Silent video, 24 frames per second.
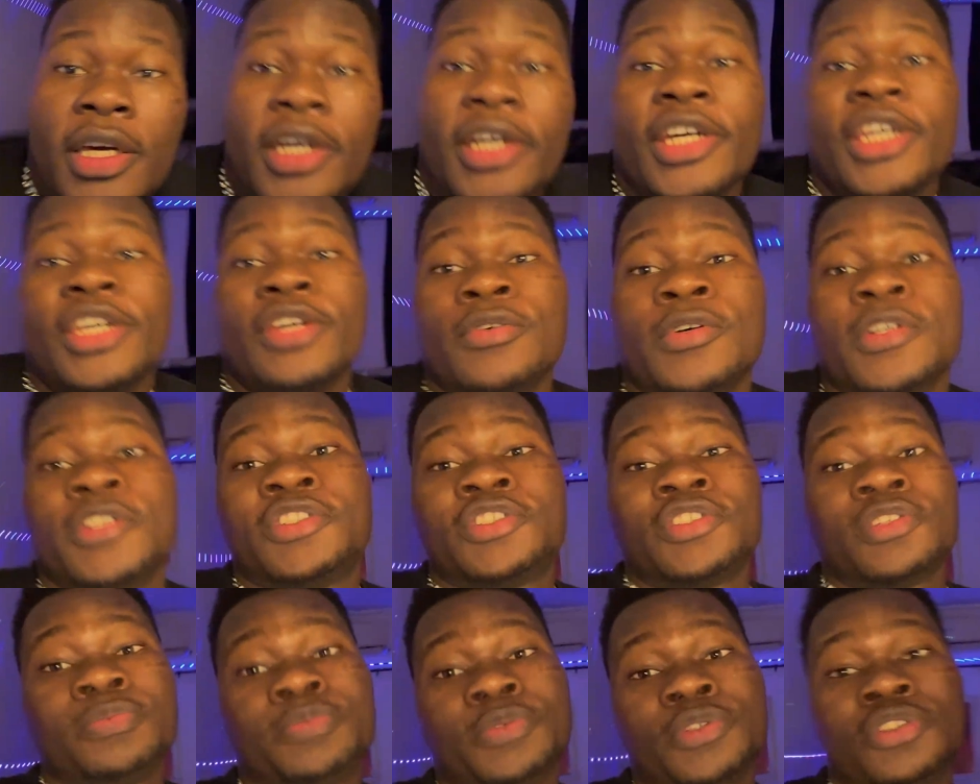Hey,
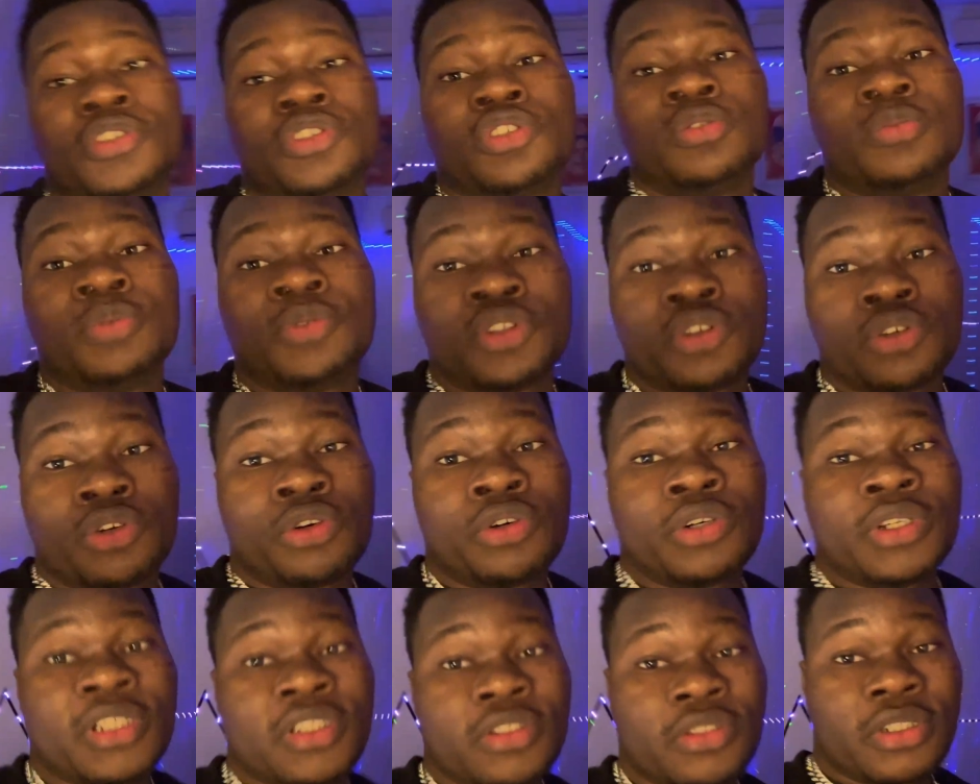what's up YouTube?
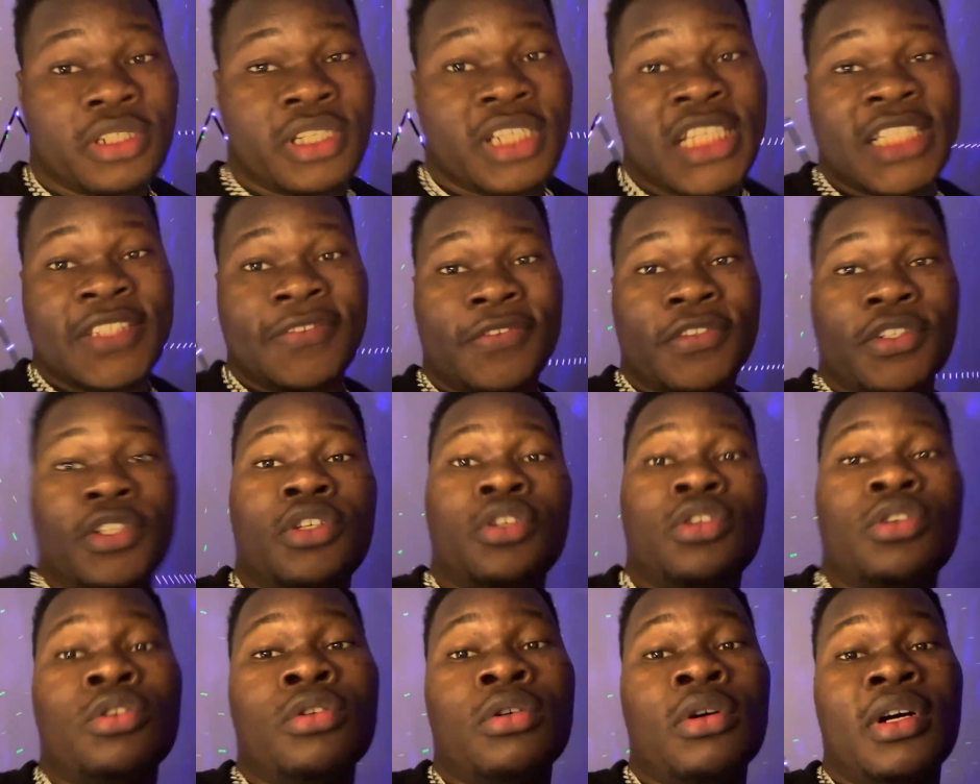So in today's
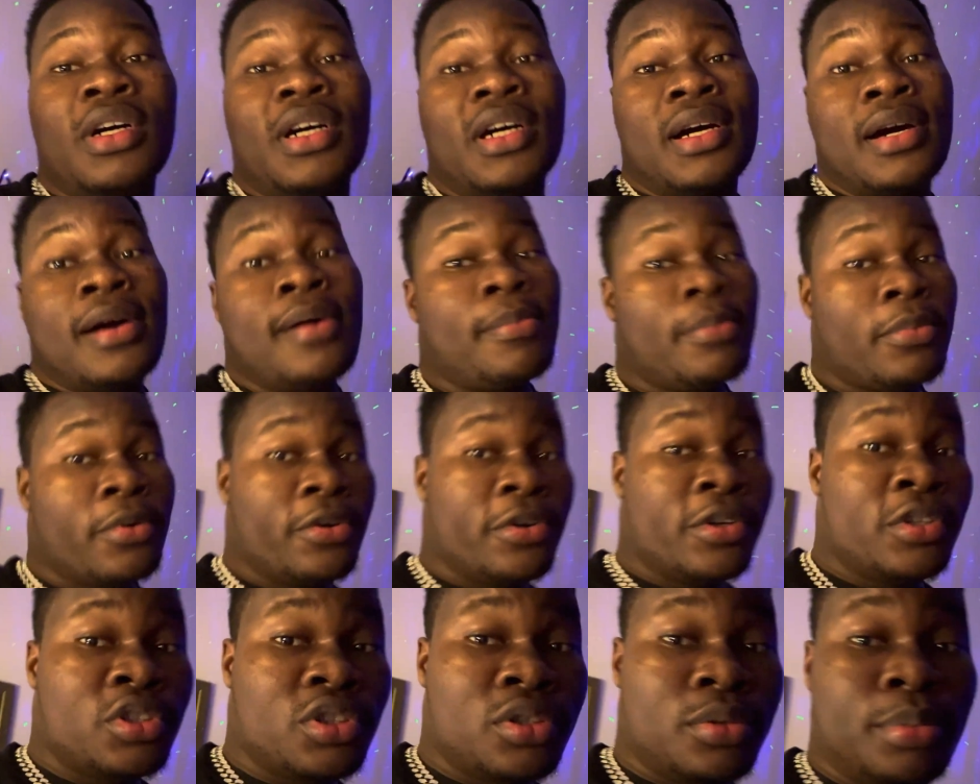video I'm
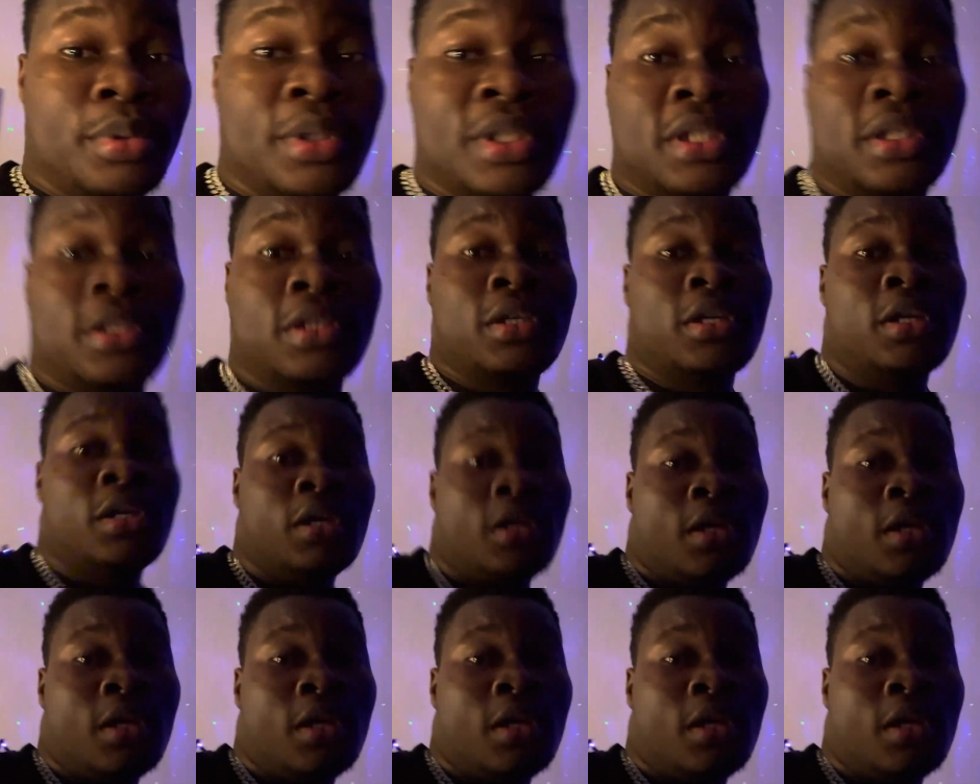going to be